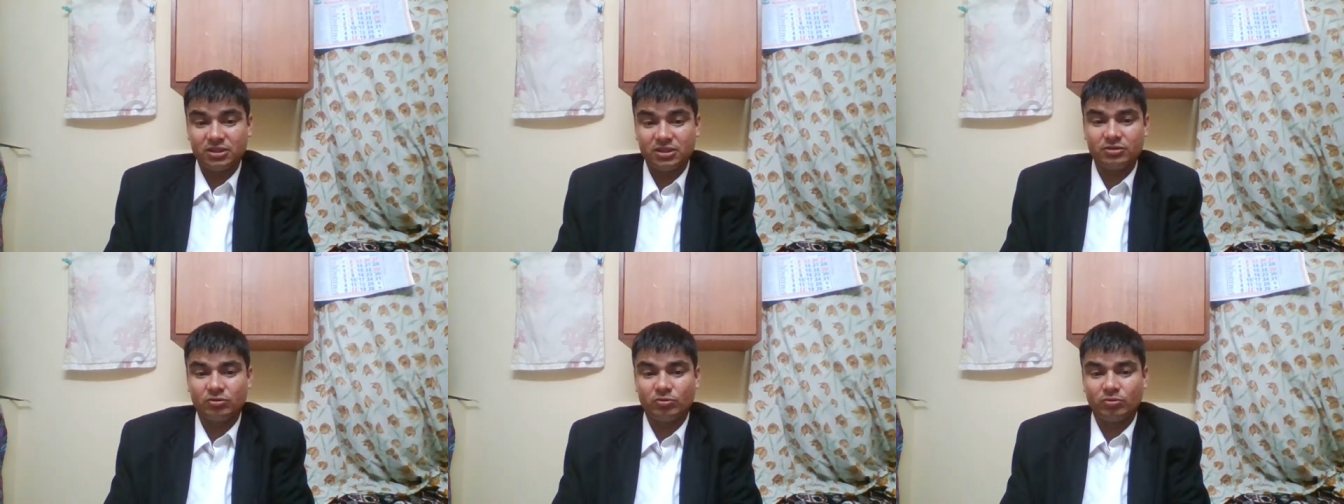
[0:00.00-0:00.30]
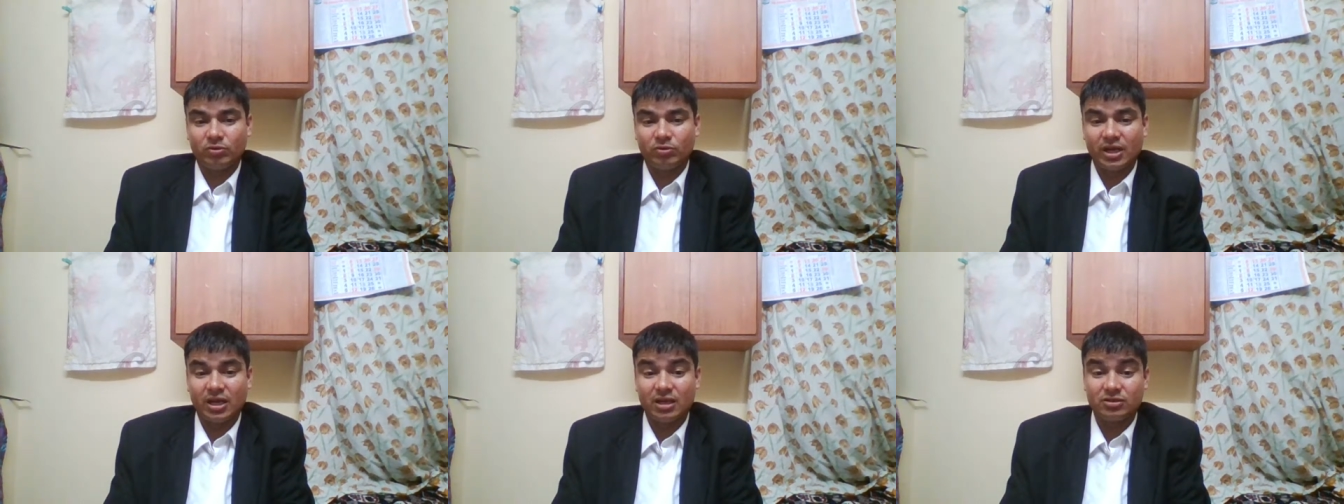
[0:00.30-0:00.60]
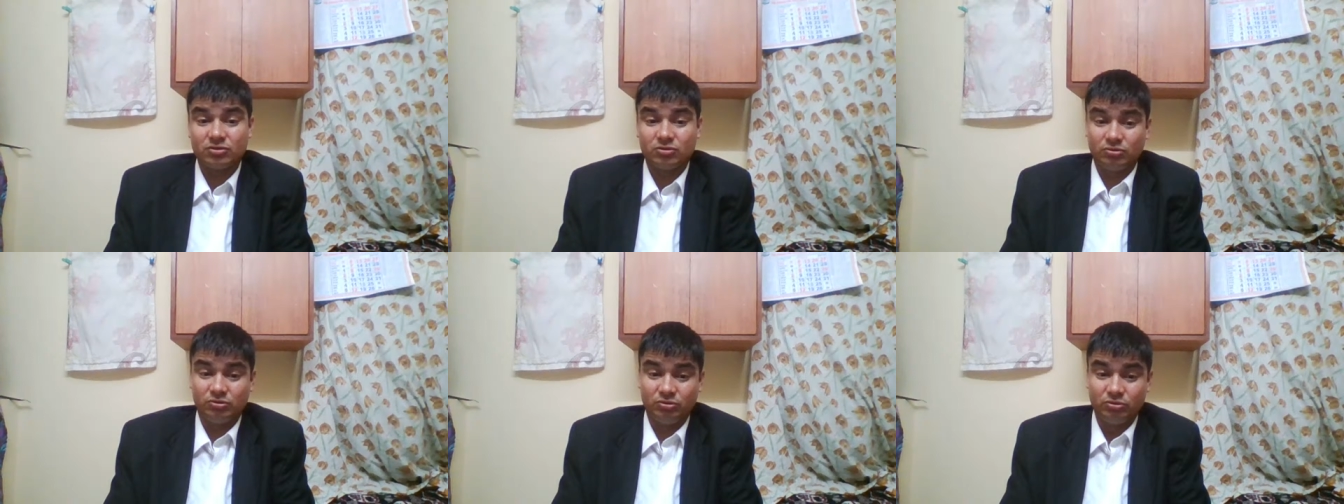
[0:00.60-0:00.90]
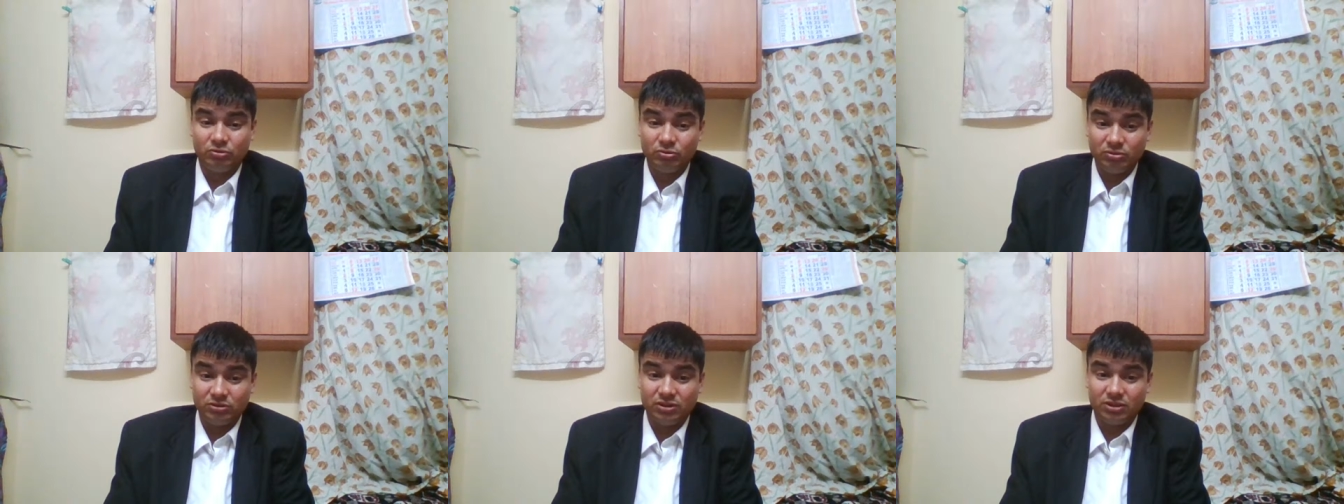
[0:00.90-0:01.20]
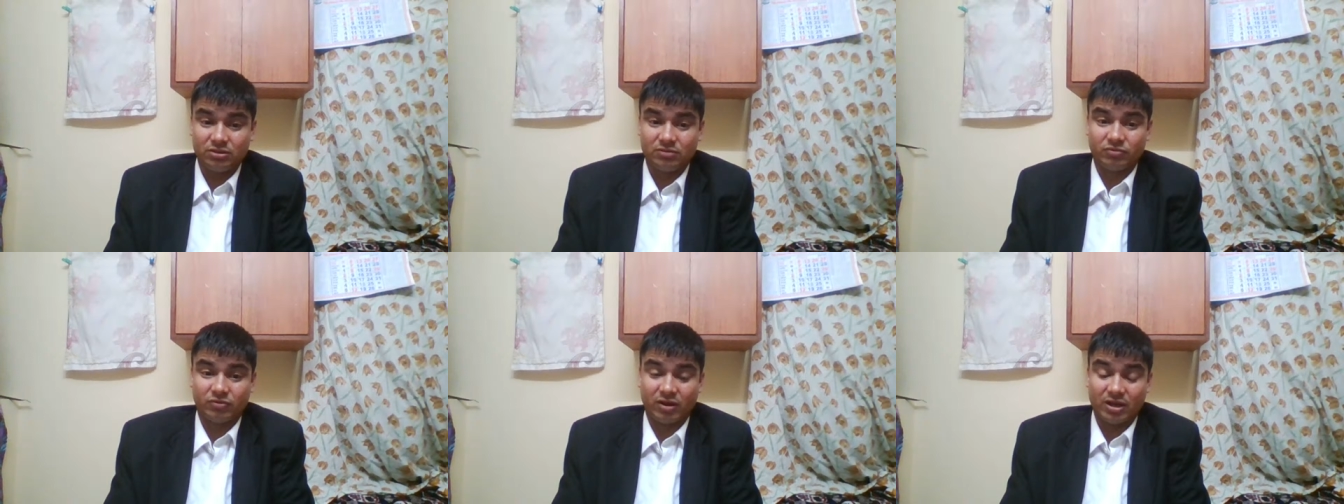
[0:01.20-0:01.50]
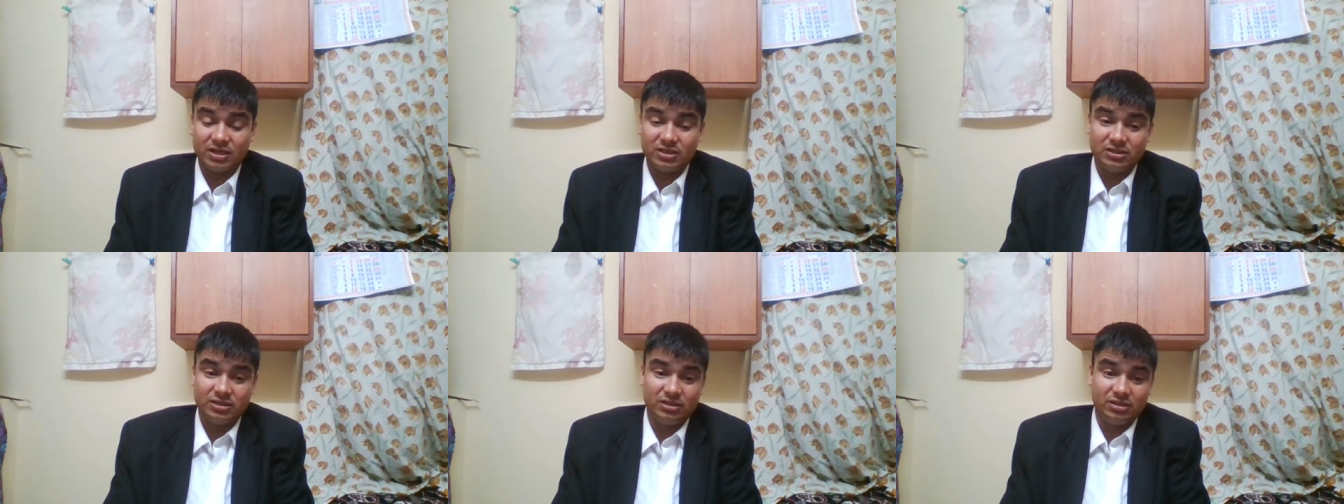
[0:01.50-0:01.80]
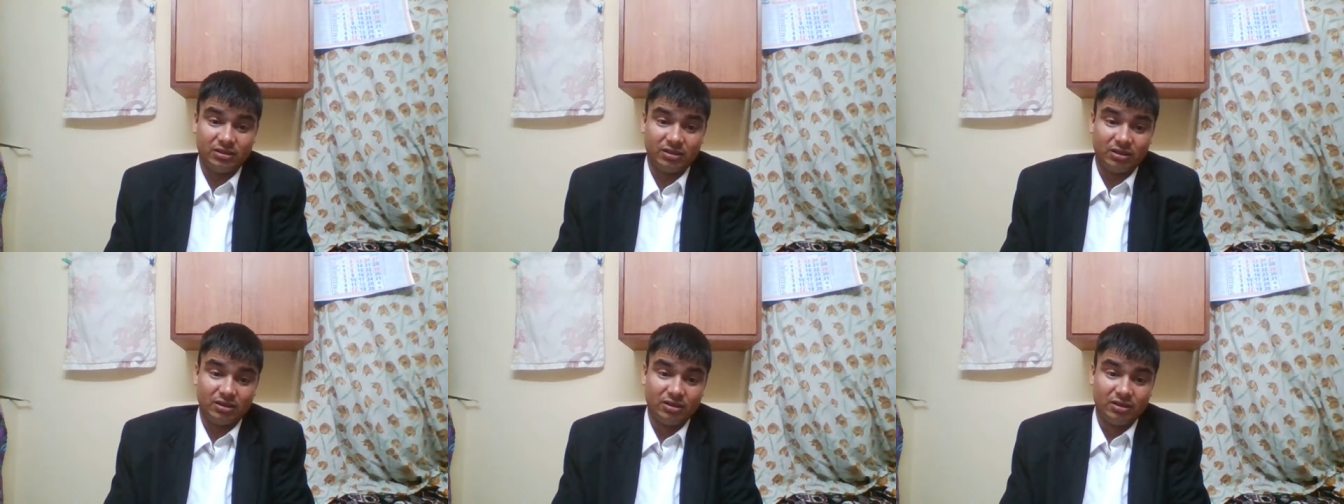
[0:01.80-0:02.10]
act, so one has to use it
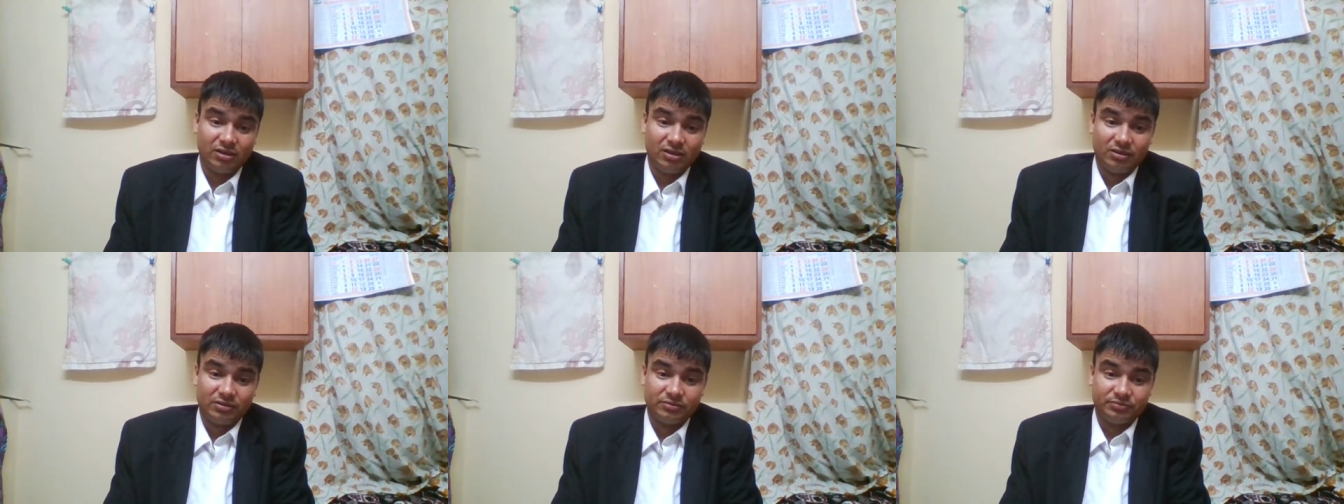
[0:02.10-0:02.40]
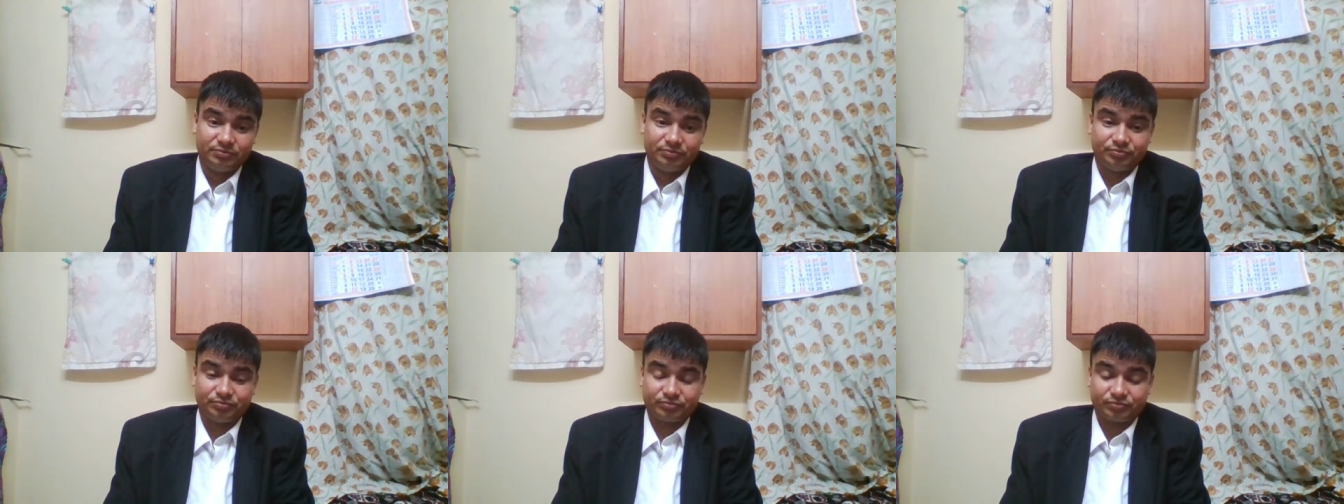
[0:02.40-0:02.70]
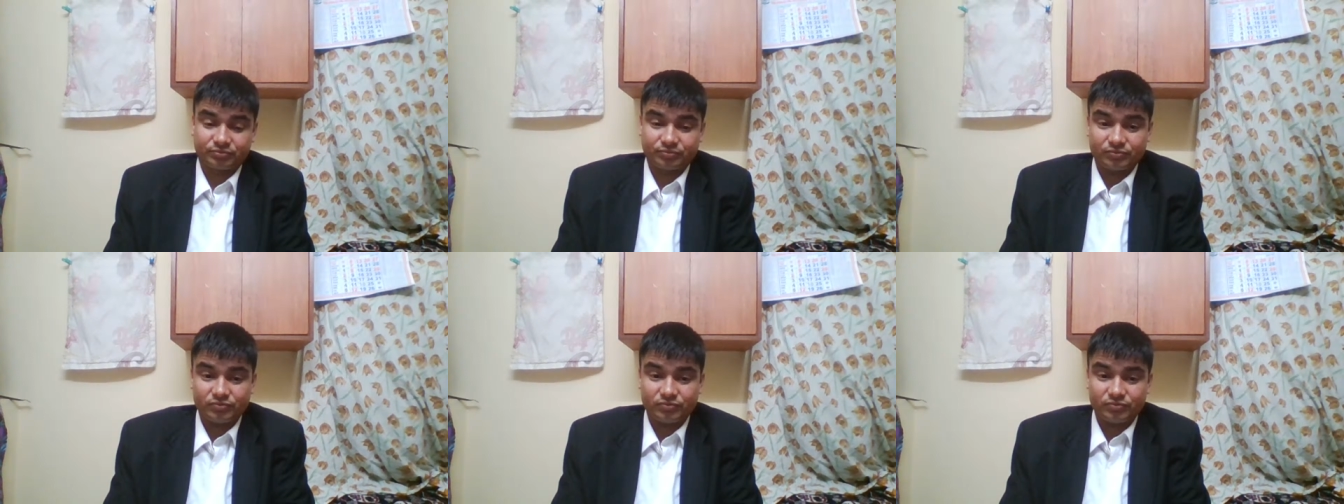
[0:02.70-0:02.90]
wisely. Mm.